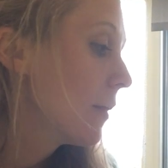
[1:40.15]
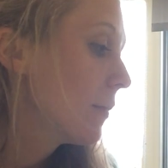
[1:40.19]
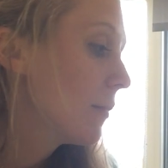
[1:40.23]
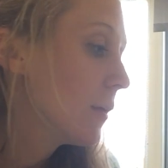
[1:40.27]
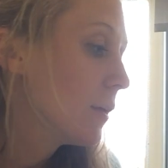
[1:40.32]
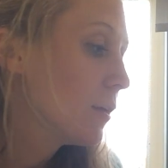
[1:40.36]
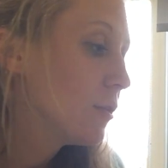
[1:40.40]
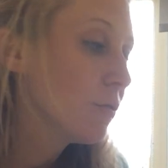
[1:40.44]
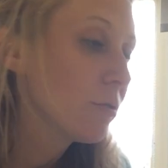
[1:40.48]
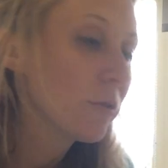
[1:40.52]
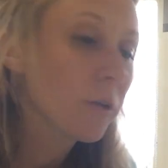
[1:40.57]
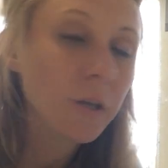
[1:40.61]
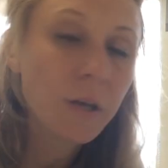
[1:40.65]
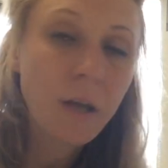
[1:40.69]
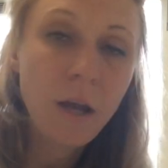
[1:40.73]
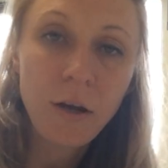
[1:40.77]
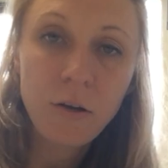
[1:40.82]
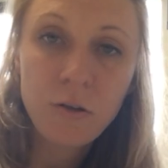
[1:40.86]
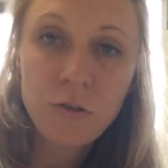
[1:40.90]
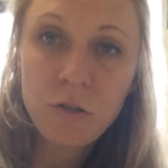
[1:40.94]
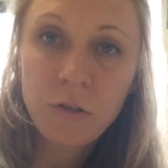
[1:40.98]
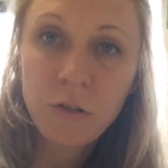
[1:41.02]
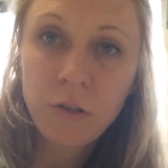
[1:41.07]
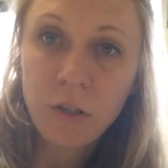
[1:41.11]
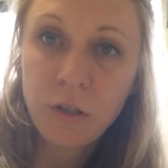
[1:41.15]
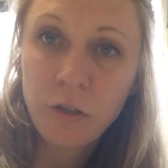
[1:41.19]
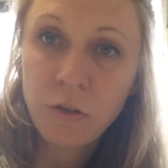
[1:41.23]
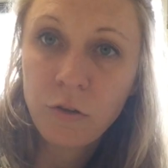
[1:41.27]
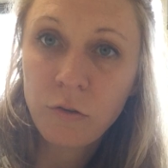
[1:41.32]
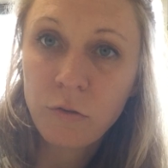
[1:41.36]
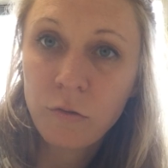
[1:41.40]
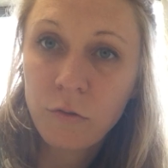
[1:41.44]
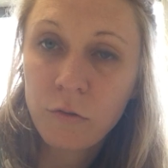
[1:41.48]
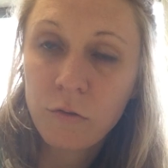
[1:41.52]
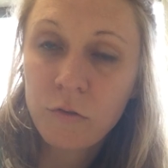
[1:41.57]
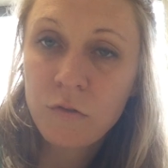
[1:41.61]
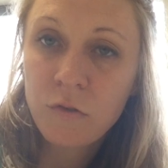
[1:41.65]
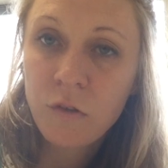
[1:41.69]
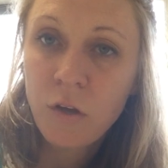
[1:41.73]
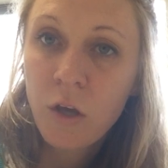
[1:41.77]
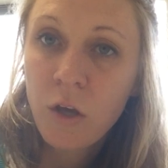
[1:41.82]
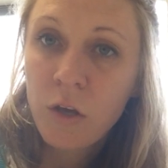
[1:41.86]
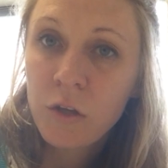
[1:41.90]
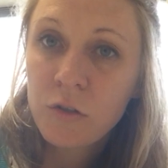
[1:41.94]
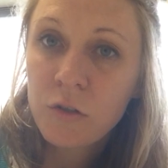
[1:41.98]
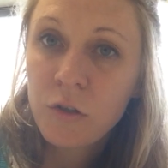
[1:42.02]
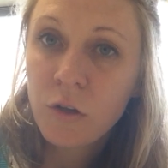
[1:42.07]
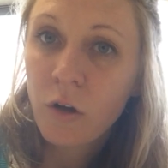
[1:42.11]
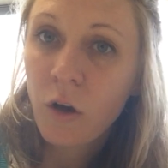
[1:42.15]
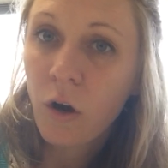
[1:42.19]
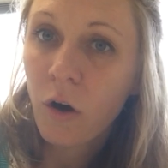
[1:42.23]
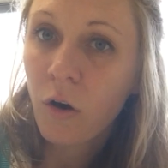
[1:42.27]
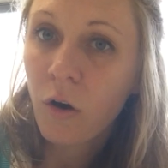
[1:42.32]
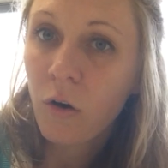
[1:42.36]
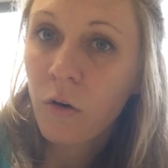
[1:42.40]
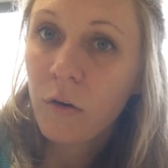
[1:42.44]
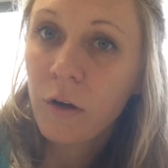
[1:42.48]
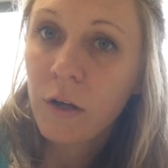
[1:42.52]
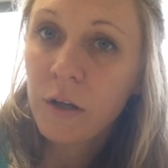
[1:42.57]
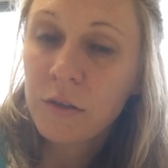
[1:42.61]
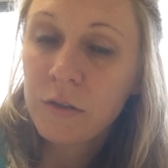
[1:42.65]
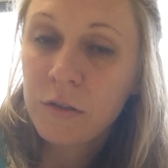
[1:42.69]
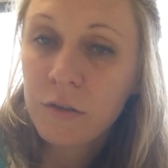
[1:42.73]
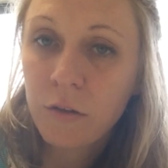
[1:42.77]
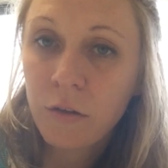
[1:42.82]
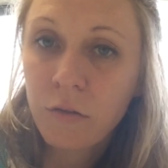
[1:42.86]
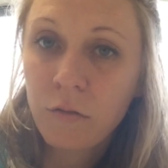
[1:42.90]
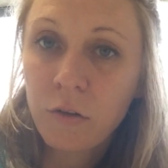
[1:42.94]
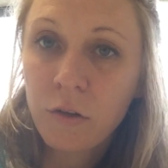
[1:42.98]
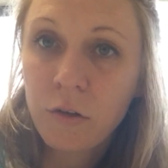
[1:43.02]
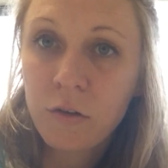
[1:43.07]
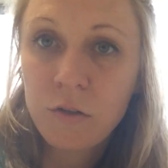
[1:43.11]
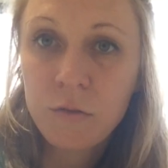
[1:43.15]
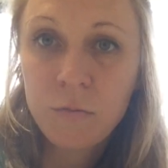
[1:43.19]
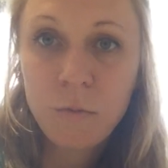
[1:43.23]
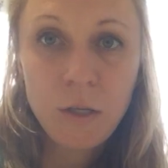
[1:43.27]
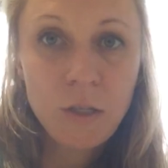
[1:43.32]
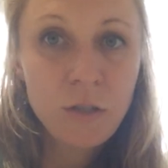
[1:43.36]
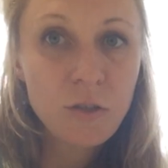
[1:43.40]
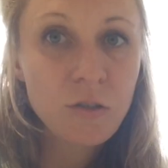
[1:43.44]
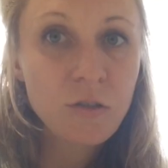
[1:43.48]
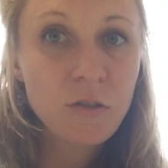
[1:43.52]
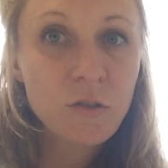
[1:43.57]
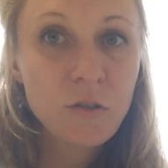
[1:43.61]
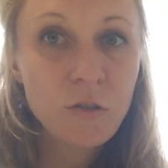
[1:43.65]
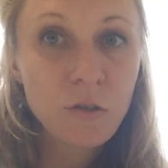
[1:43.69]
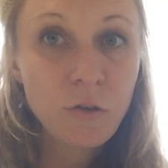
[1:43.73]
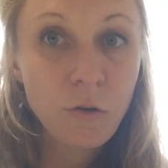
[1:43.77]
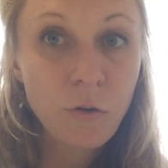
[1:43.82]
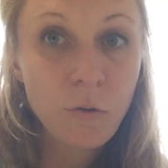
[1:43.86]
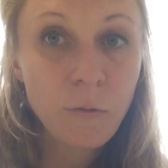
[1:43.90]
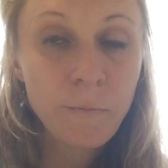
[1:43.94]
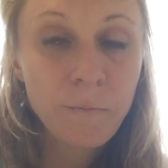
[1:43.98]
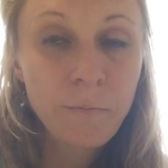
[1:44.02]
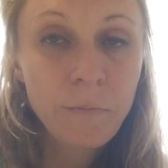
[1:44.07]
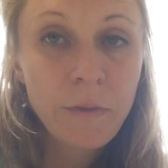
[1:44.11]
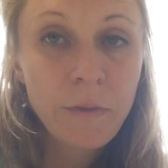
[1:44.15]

that you can actually use to go and deliver your speeches to.